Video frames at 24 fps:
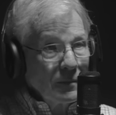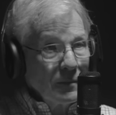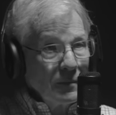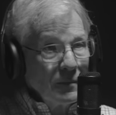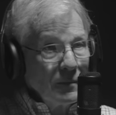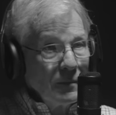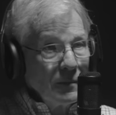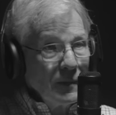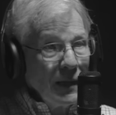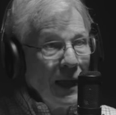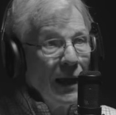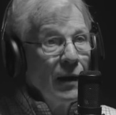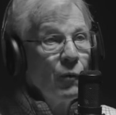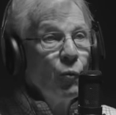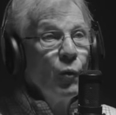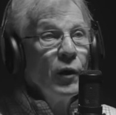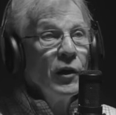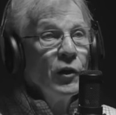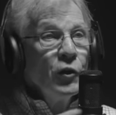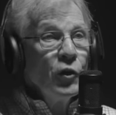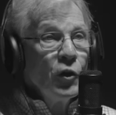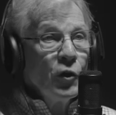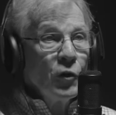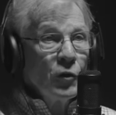So, and we
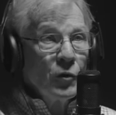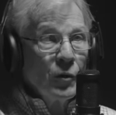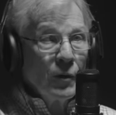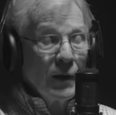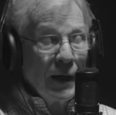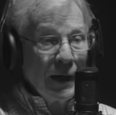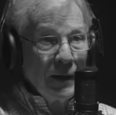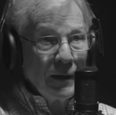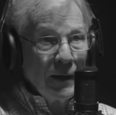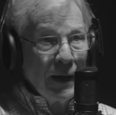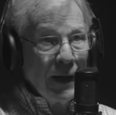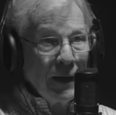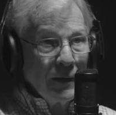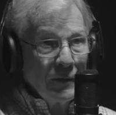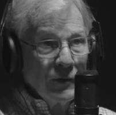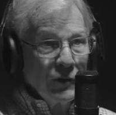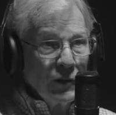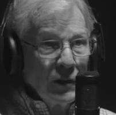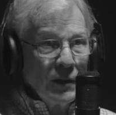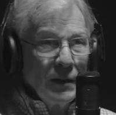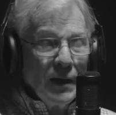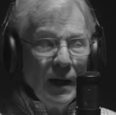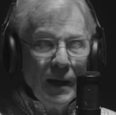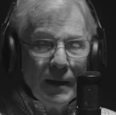knew, and
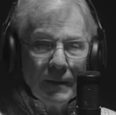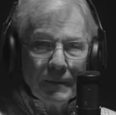see,